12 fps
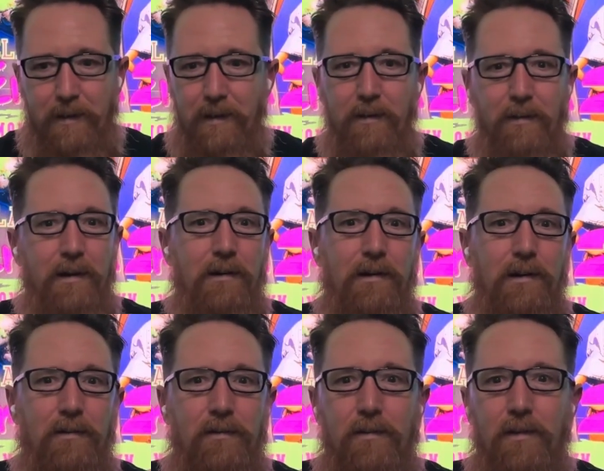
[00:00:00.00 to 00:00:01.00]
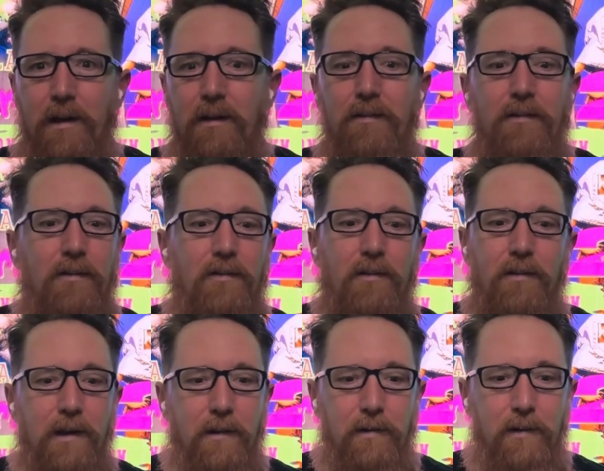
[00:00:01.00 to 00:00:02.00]
Hilarious, like just
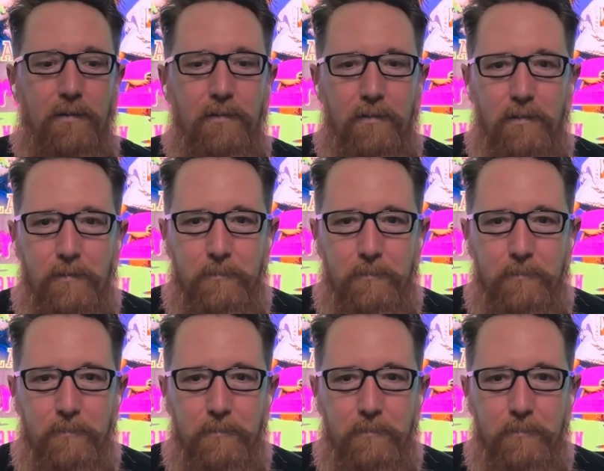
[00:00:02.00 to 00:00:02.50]
hilarious.